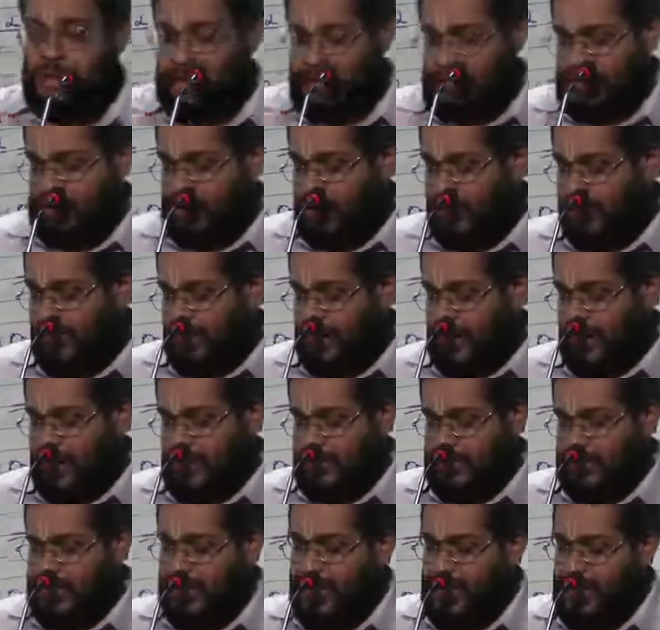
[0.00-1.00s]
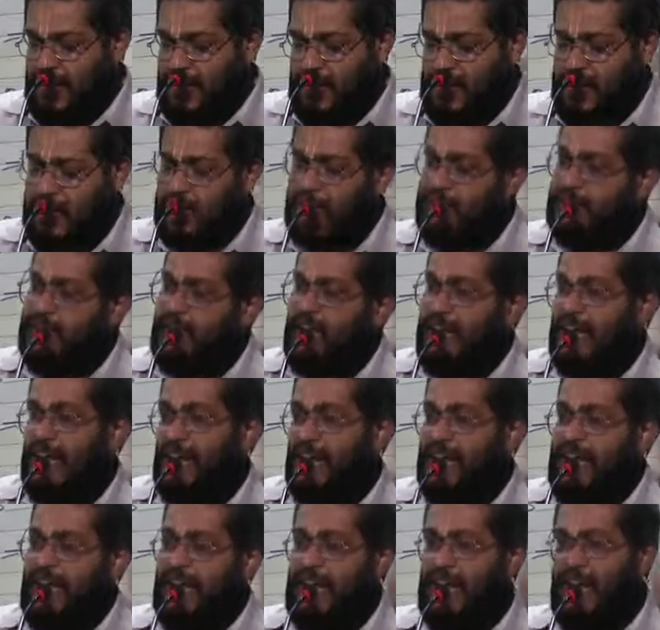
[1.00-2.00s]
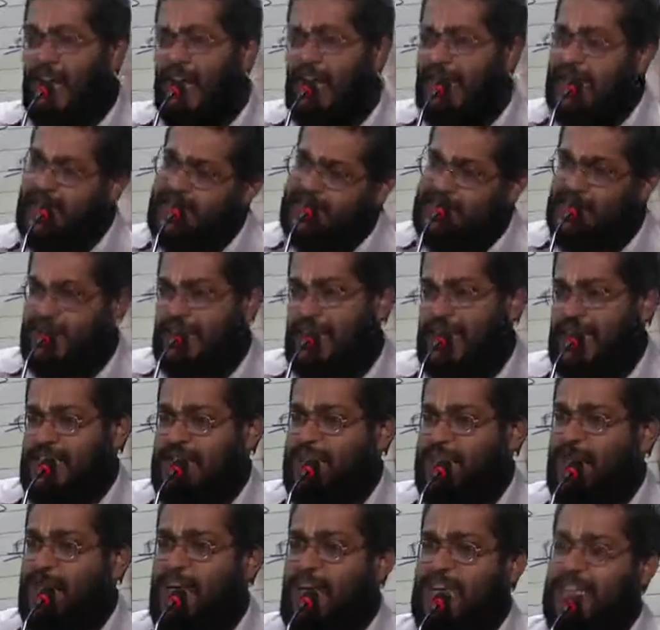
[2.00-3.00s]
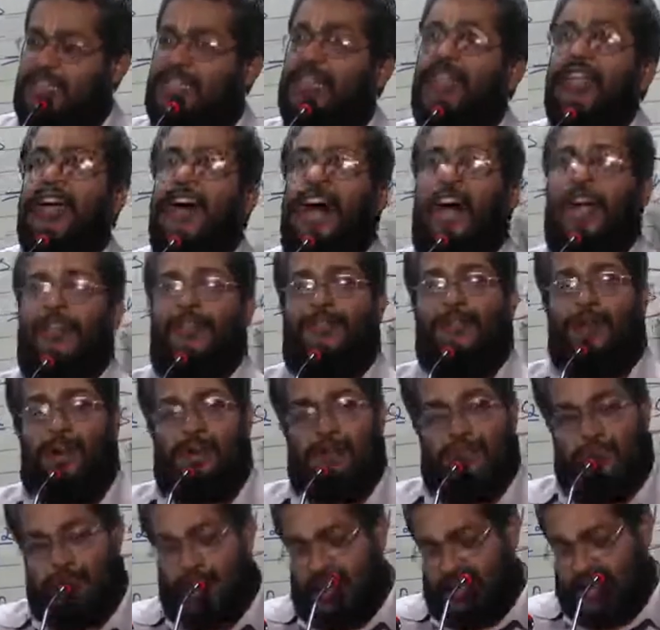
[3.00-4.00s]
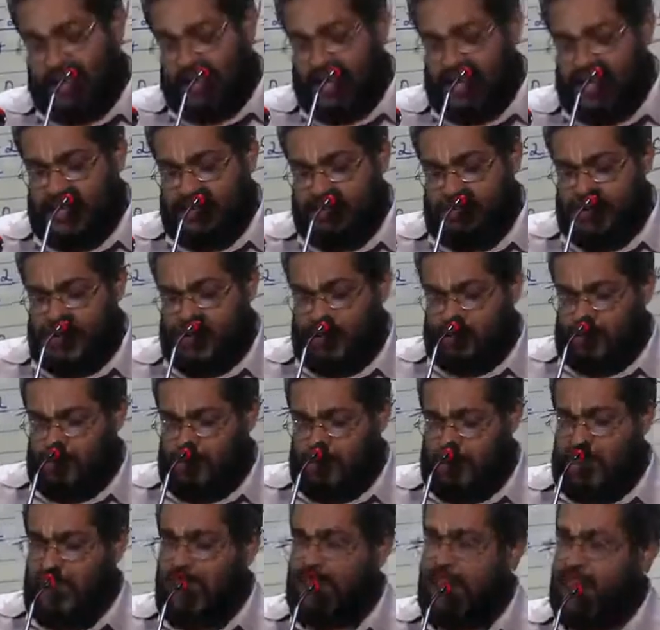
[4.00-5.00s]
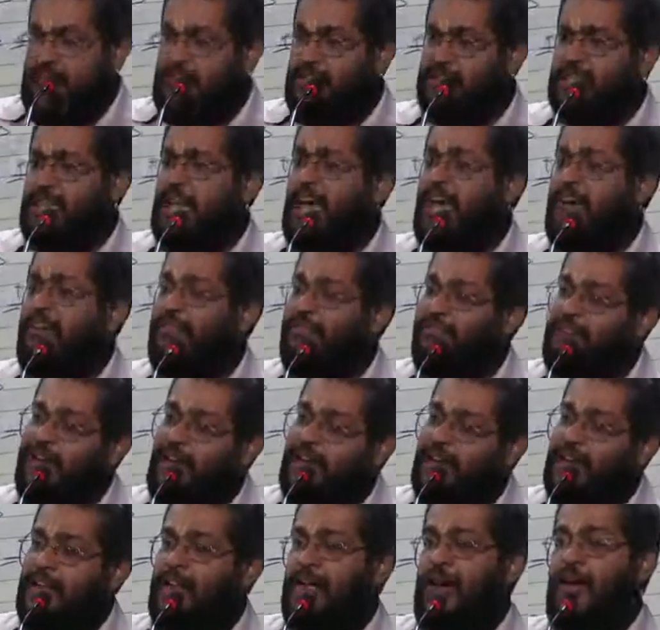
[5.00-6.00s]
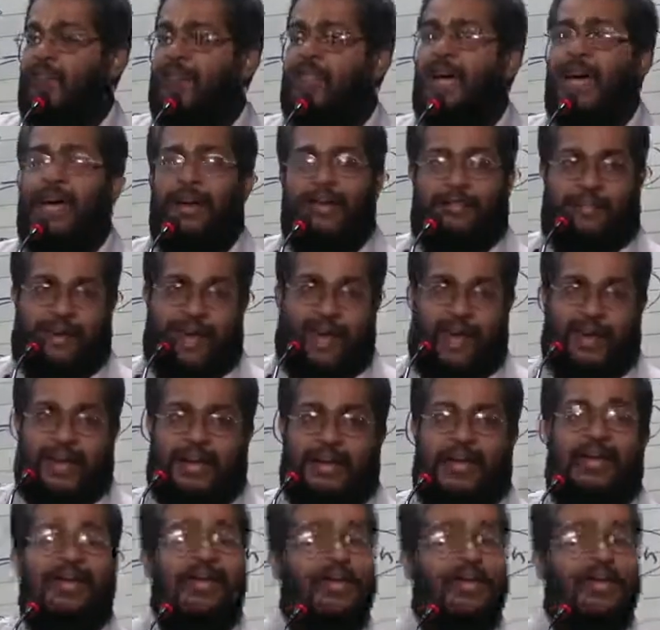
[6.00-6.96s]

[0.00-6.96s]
This is what we call as the theoretical exchange price, and for exchange price only gives the value of the right.